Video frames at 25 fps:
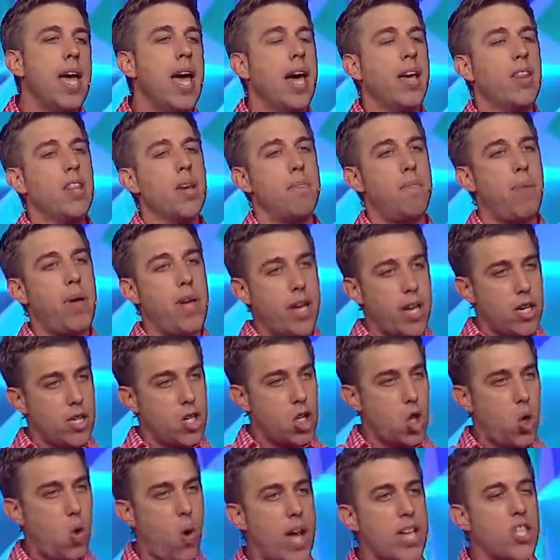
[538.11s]
And the
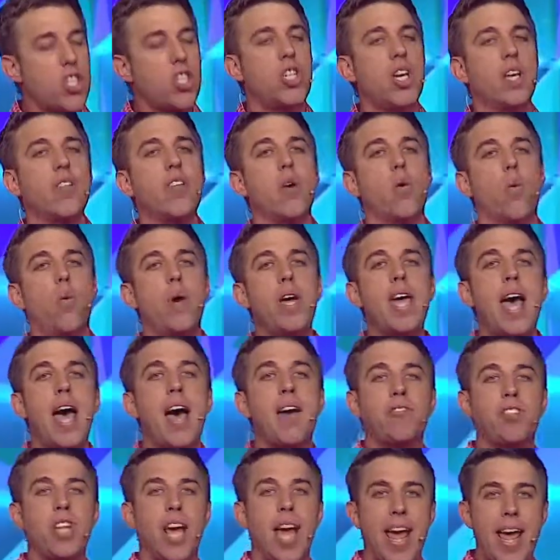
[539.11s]
biggest question that we
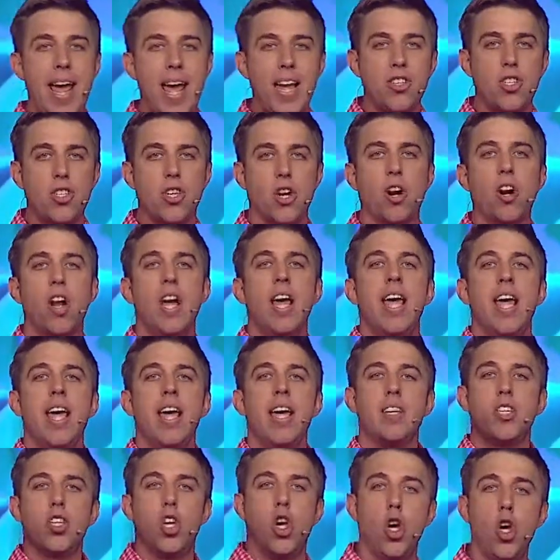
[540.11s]
have to answer
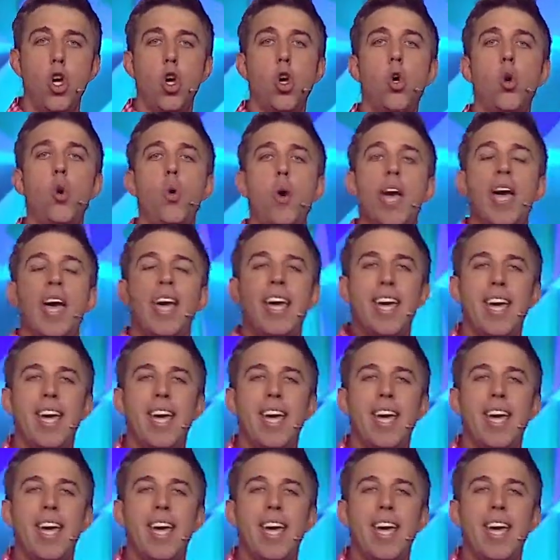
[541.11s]
is who